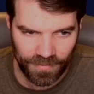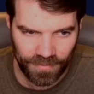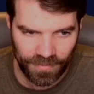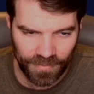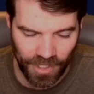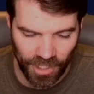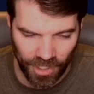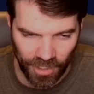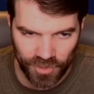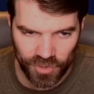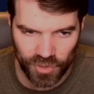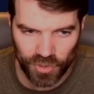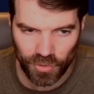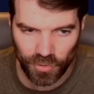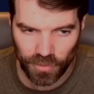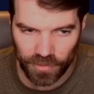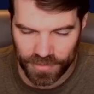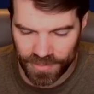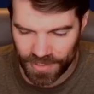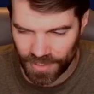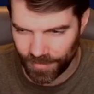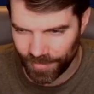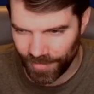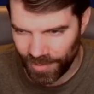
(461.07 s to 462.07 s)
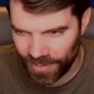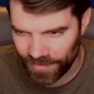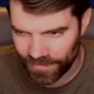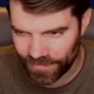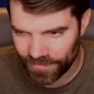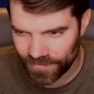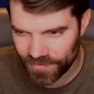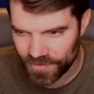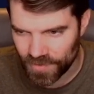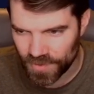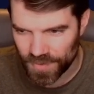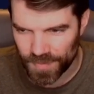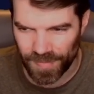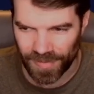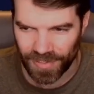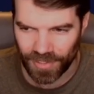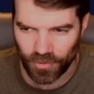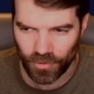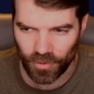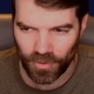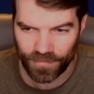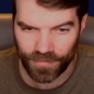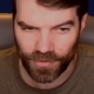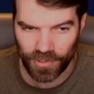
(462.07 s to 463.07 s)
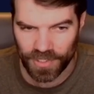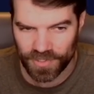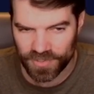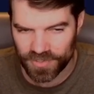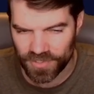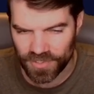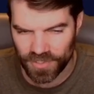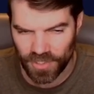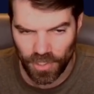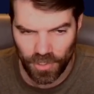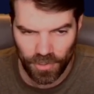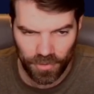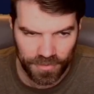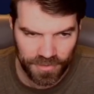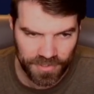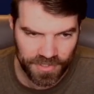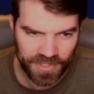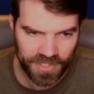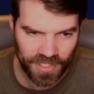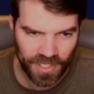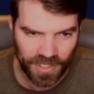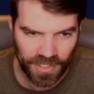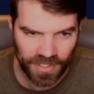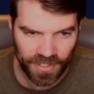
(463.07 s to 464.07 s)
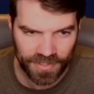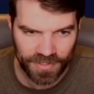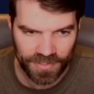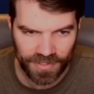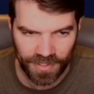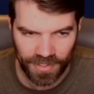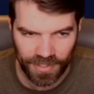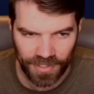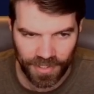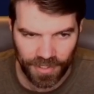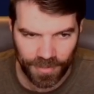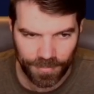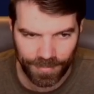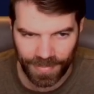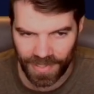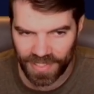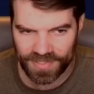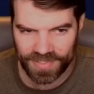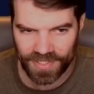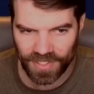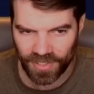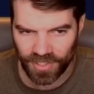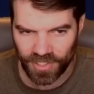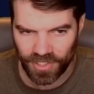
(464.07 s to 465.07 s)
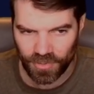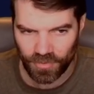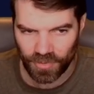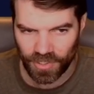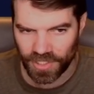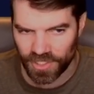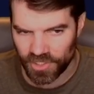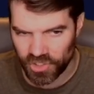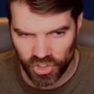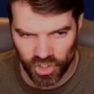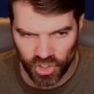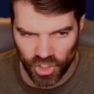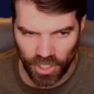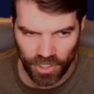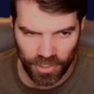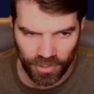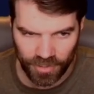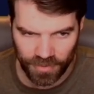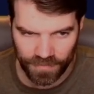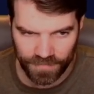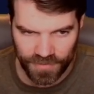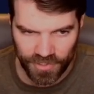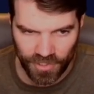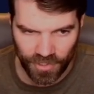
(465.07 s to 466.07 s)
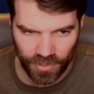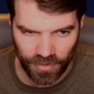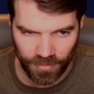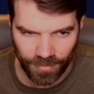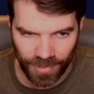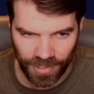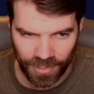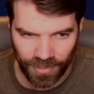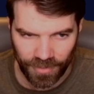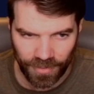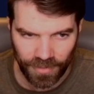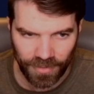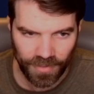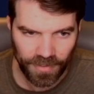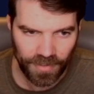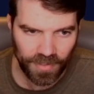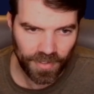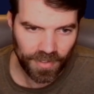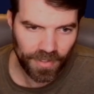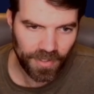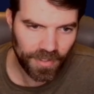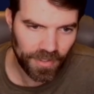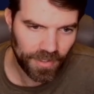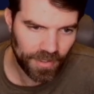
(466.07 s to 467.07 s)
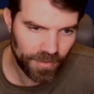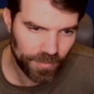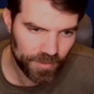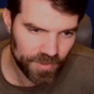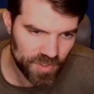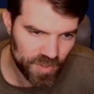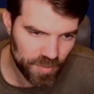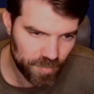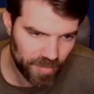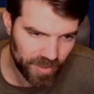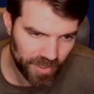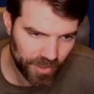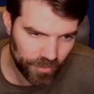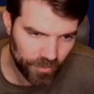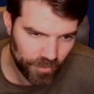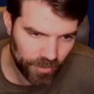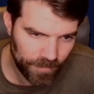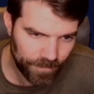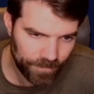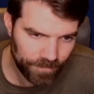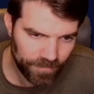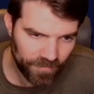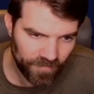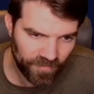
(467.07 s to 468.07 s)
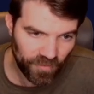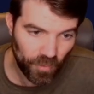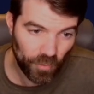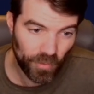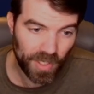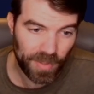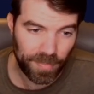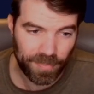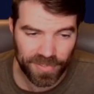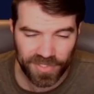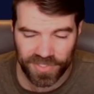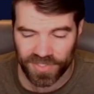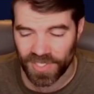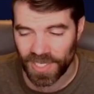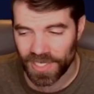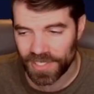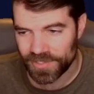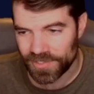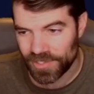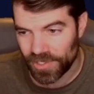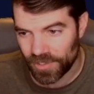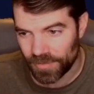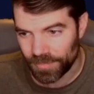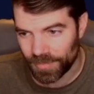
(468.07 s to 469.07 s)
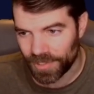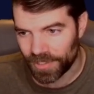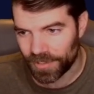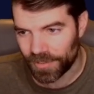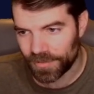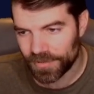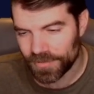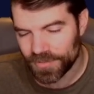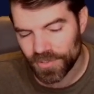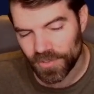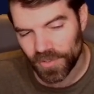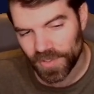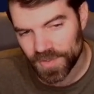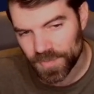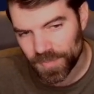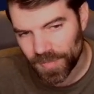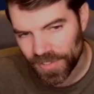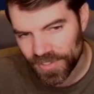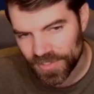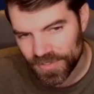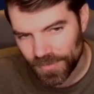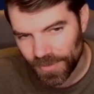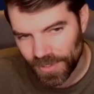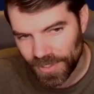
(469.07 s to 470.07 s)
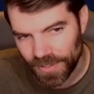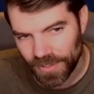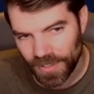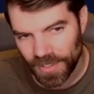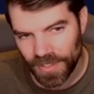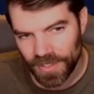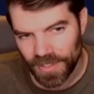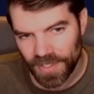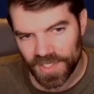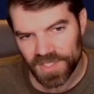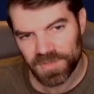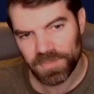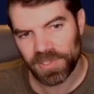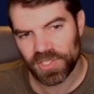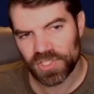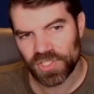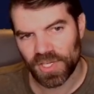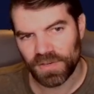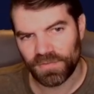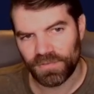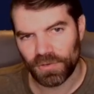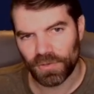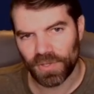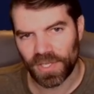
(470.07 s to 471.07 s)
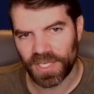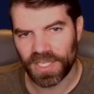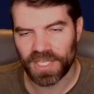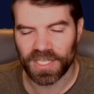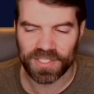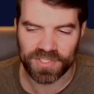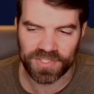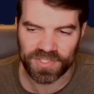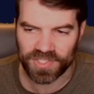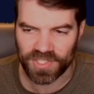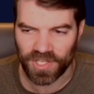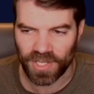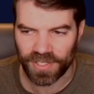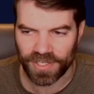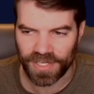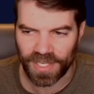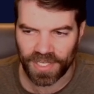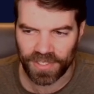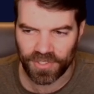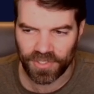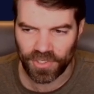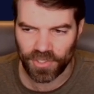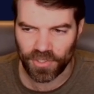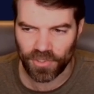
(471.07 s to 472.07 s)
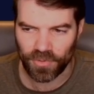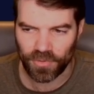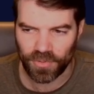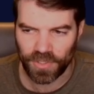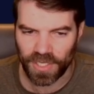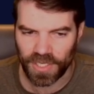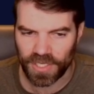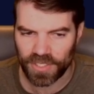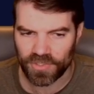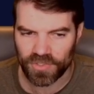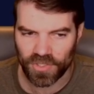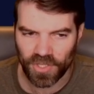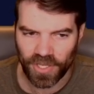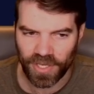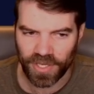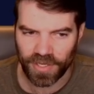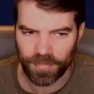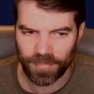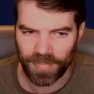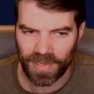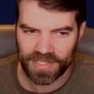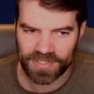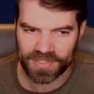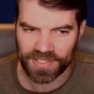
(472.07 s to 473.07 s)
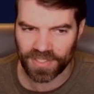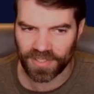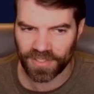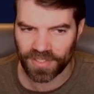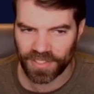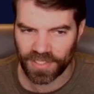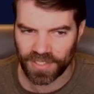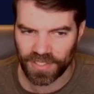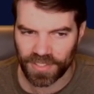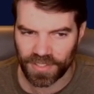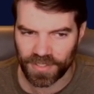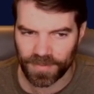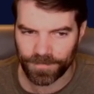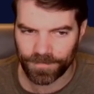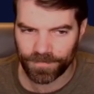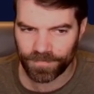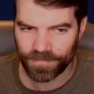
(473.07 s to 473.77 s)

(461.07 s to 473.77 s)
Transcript: a controlled debuff. So it's pretty cool if you get slowed, stunned. Basically, you get a chunk of turn meter, which is pretty cool. 40% turn meter, so that's pretty sweet. Especially if you like get a stun on you, it like basically